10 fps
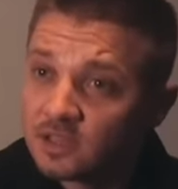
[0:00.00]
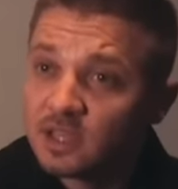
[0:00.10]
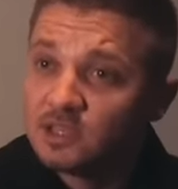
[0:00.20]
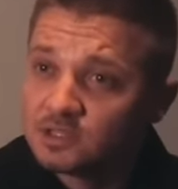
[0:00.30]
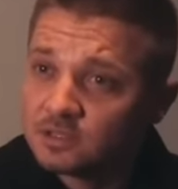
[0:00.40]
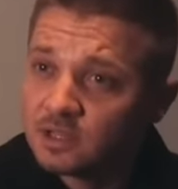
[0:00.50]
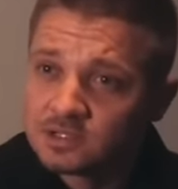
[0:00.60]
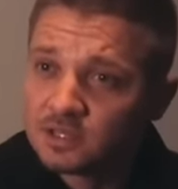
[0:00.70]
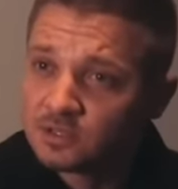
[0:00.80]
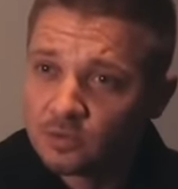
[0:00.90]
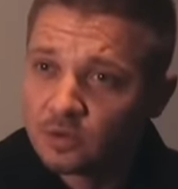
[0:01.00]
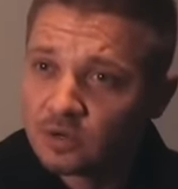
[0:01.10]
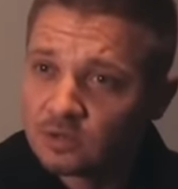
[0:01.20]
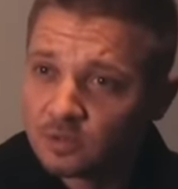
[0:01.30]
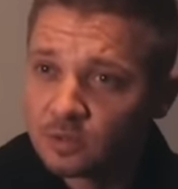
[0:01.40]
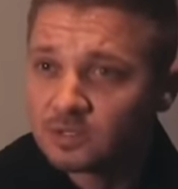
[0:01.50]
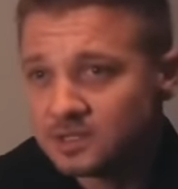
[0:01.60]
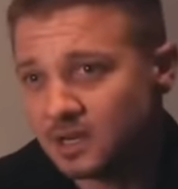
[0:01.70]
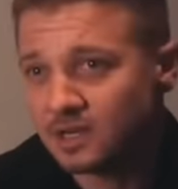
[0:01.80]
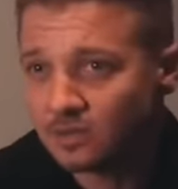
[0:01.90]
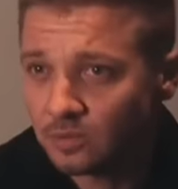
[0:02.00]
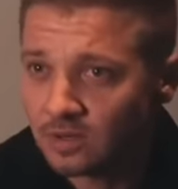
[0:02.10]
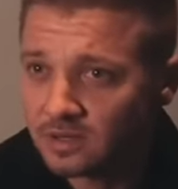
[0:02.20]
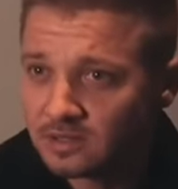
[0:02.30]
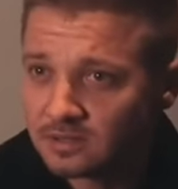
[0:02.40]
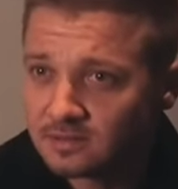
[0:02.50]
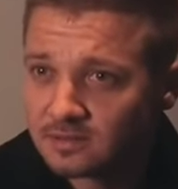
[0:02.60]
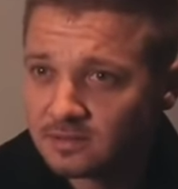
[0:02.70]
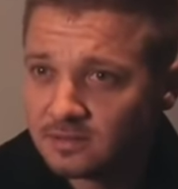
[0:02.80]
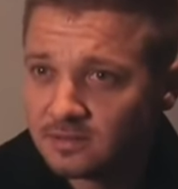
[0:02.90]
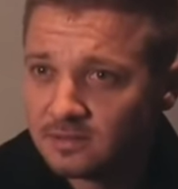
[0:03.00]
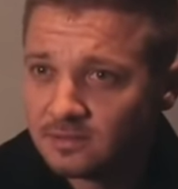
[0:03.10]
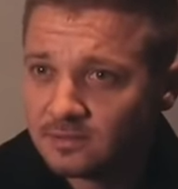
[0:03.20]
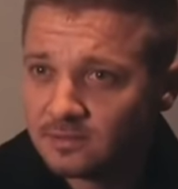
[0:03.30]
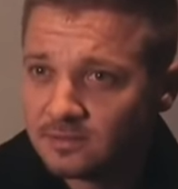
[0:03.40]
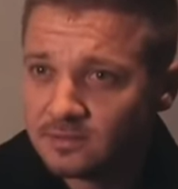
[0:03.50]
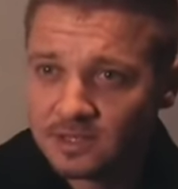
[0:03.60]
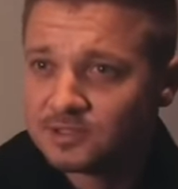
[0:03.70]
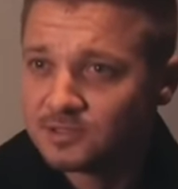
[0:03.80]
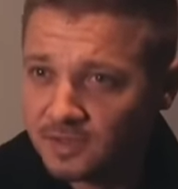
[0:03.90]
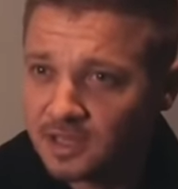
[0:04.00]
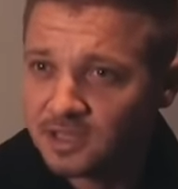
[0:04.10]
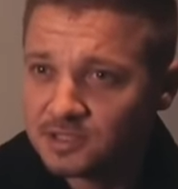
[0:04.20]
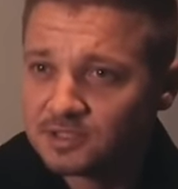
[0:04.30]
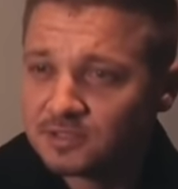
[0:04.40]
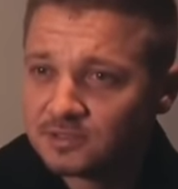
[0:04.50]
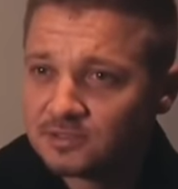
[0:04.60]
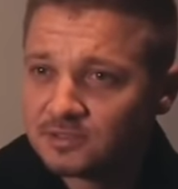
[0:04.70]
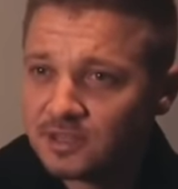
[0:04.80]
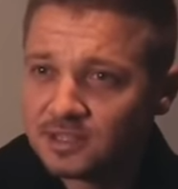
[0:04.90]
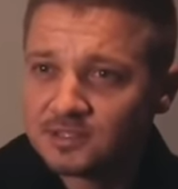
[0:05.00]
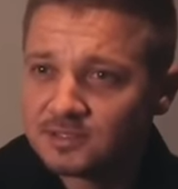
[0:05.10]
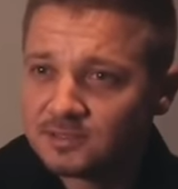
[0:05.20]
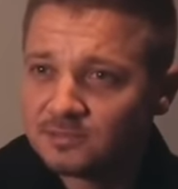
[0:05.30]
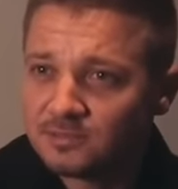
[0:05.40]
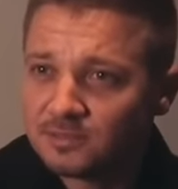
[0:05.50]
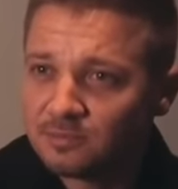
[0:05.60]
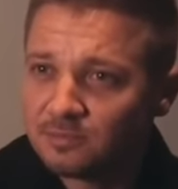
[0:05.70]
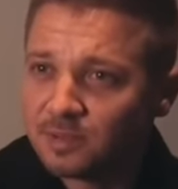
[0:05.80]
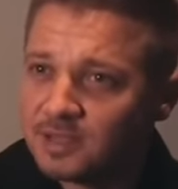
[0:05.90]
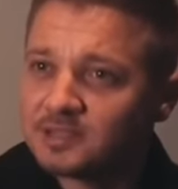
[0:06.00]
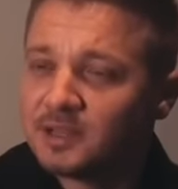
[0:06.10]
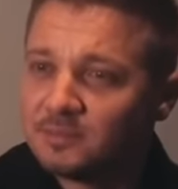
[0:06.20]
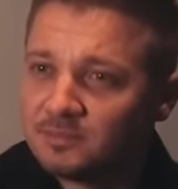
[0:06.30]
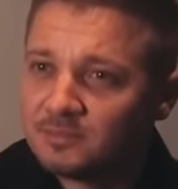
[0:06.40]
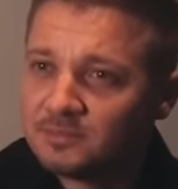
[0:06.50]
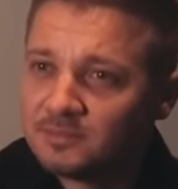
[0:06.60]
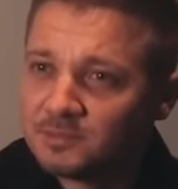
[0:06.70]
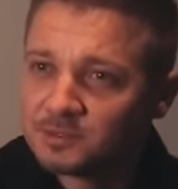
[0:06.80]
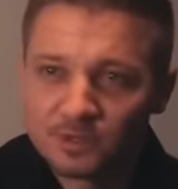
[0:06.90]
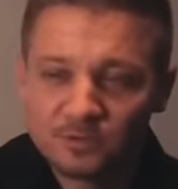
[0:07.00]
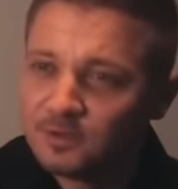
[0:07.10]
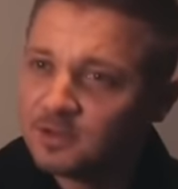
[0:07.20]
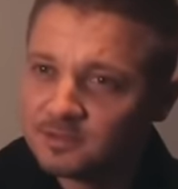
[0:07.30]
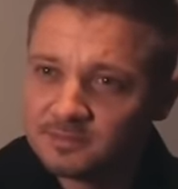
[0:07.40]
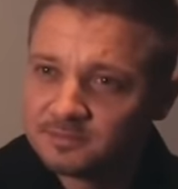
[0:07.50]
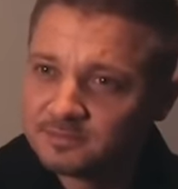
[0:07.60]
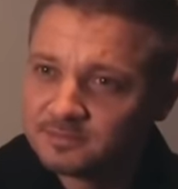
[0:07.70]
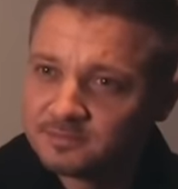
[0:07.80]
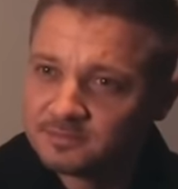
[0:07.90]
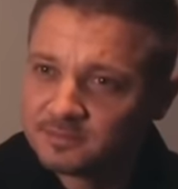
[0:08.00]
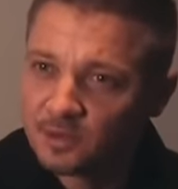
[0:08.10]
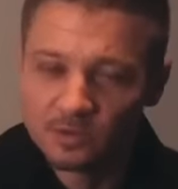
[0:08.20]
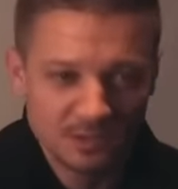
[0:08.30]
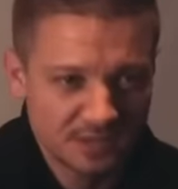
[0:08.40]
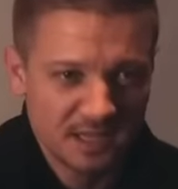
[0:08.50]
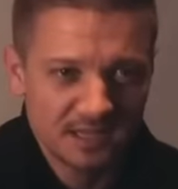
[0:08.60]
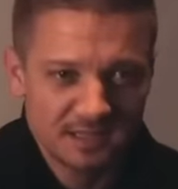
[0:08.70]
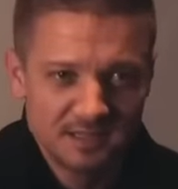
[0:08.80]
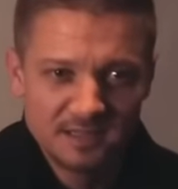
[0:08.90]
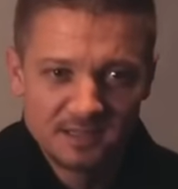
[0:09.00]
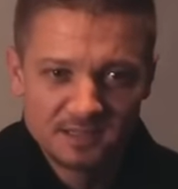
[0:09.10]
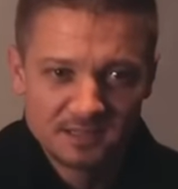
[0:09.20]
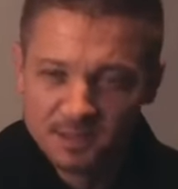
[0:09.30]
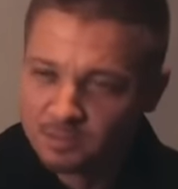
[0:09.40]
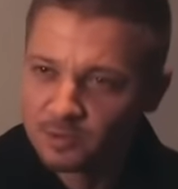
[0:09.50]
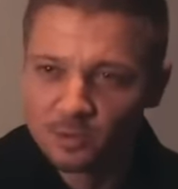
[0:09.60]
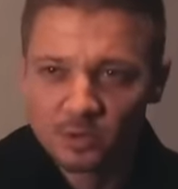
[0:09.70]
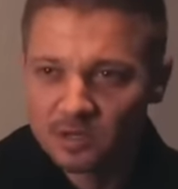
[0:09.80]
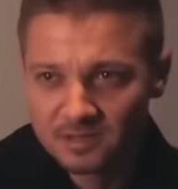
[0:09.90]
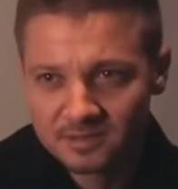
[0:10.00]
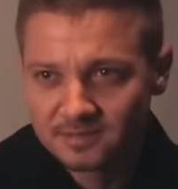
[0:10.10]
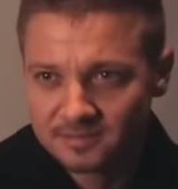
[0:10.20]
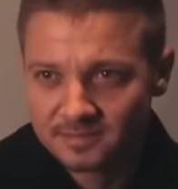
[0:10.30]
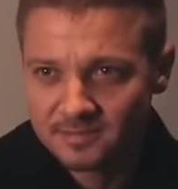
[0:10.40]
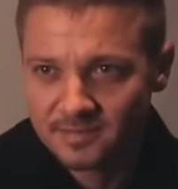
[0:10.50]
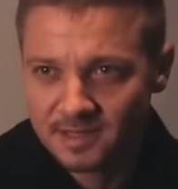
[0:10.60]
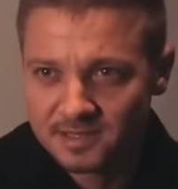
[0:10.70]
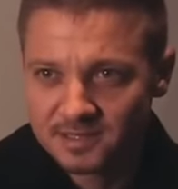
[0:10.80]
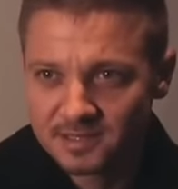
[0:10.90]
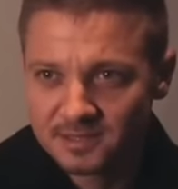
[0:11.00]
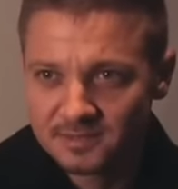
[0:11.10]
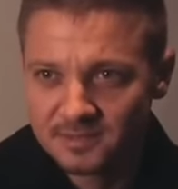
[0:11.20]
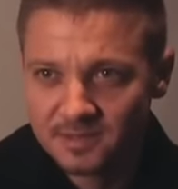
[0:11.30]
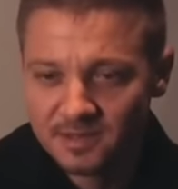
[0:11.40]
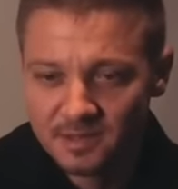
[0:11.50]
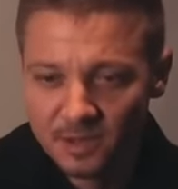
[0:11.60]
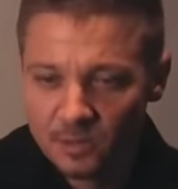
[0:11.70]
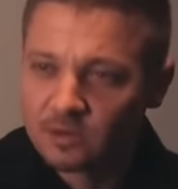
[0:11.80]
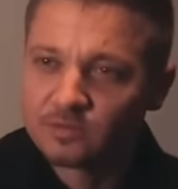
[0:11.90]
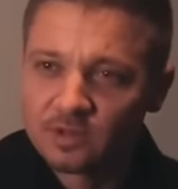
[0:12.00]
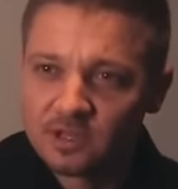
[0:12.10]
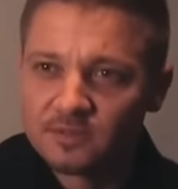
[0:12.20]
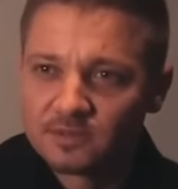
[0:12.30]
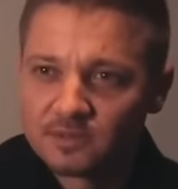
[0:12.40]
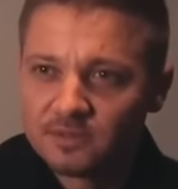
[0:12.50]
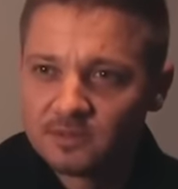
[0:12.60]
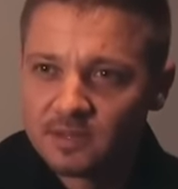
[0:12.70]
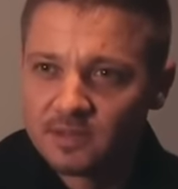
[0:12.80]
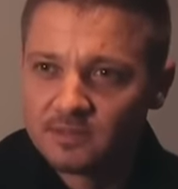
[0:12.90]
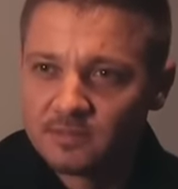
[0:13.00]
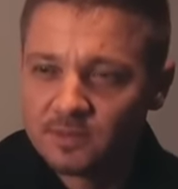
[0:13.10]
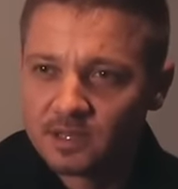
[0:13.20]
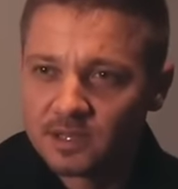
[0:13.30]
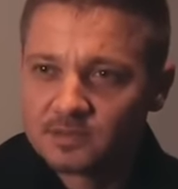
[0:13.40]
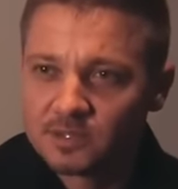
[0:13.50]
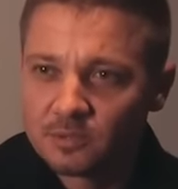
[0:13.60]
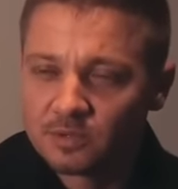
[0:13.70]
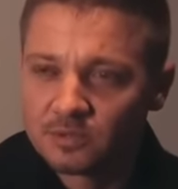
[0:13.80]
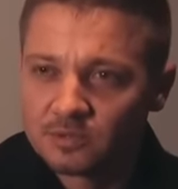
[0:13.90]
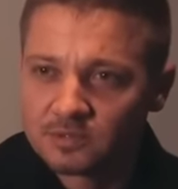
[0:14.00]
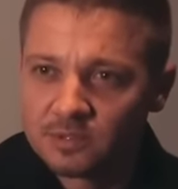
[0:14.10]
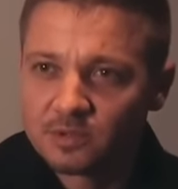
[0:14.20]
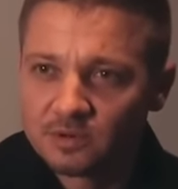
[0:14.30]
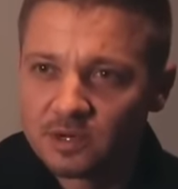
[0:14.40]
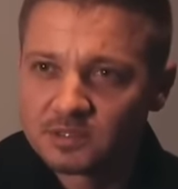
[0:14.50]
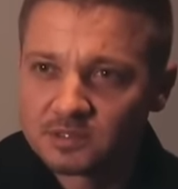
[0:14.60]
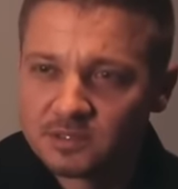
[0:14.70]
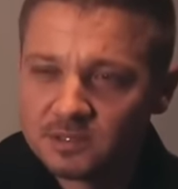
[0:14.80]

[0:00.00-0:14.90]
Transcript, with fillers: the vacation. That's not the work. The work huh. is uh-huh. getting the work. Okay. That's the vacation. That's the playtime. So fun. Going to set, skipping to work. That's a, a wonderful gift that I feel like I've stumbled, stumbled across.